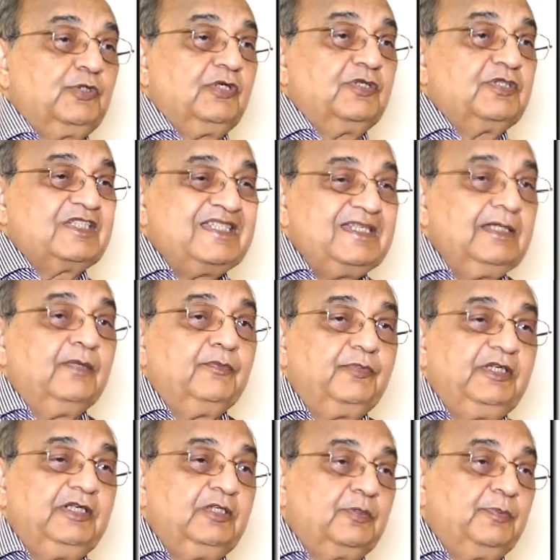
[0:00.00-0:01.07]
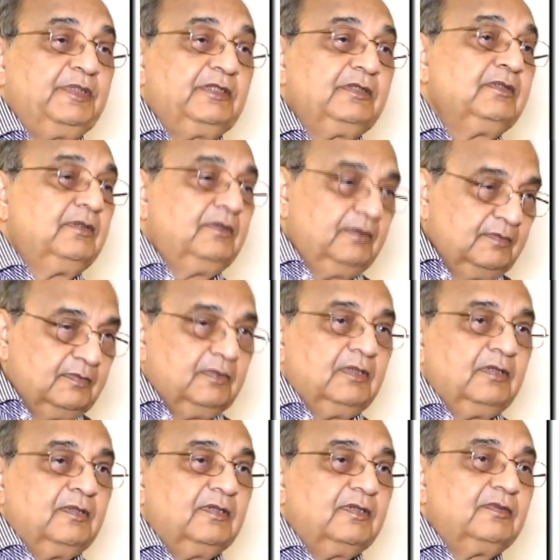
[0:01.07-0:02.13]
on a CMV, it means
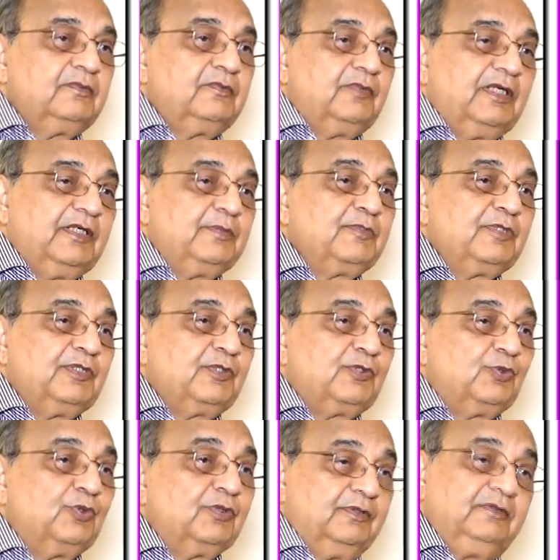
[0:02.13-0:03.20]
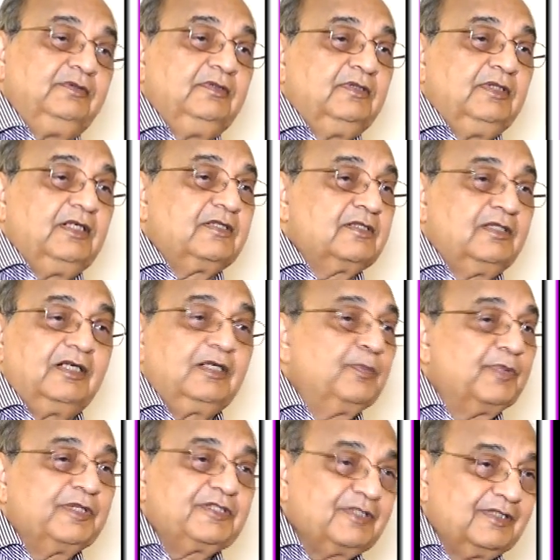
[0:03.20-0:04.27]
volume control It is not a
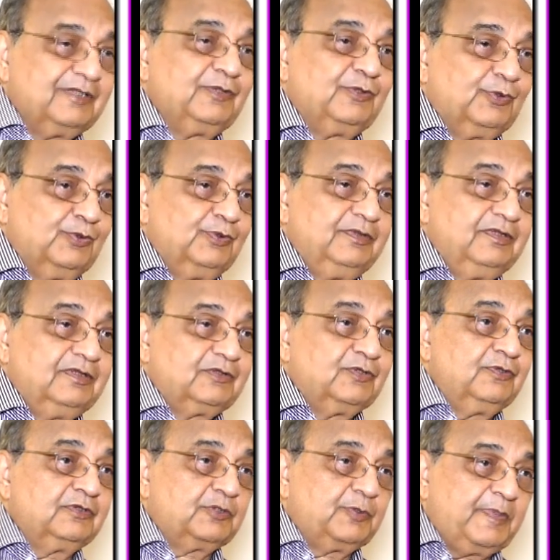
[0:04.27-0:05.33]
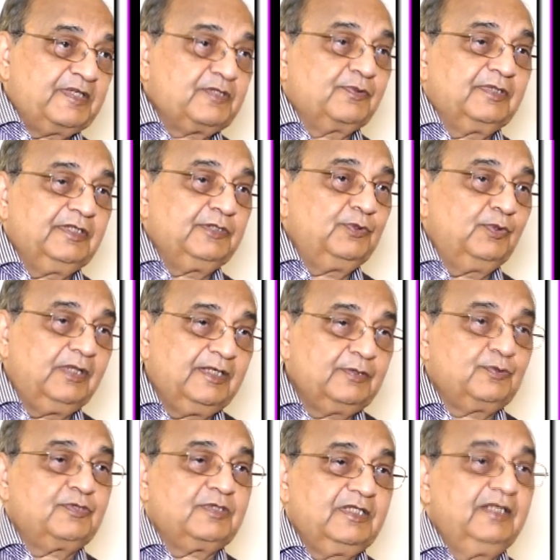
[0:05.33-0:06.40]
pressure control. So specifically you will have
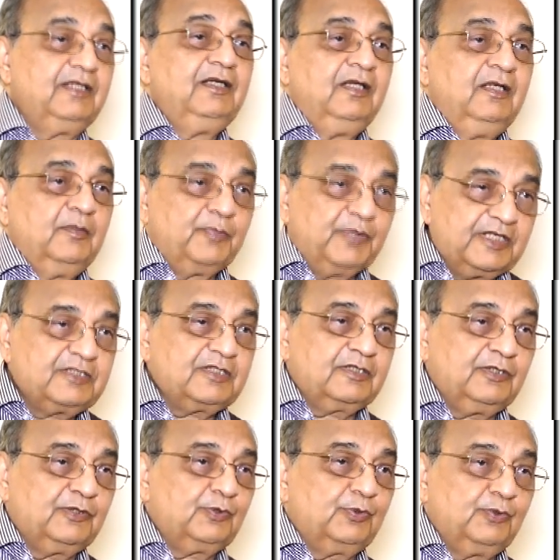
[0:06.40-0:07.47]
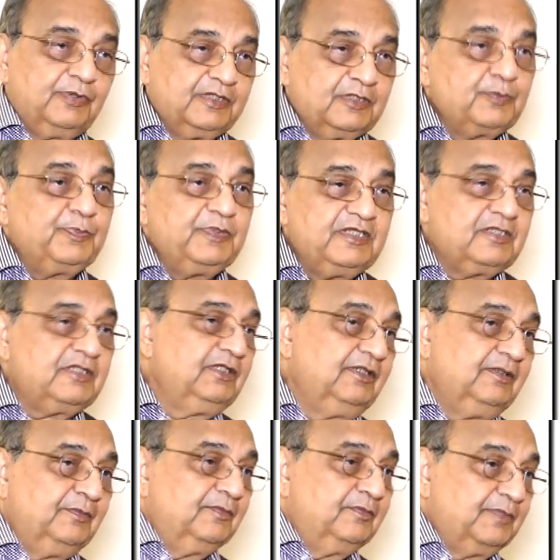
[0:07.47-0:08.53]
to say pressure control is
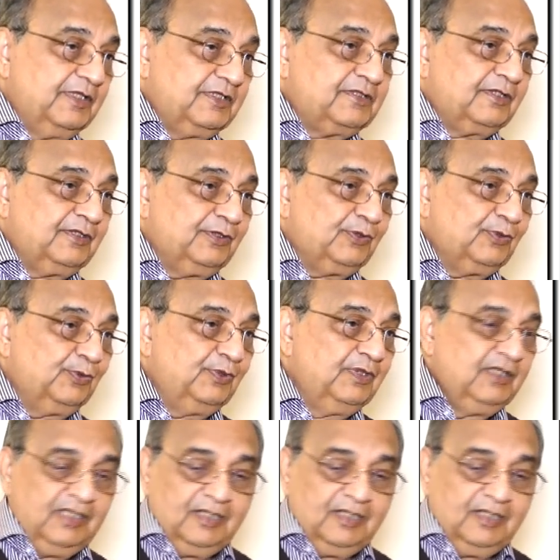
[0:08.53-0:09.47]
PC, pressure control.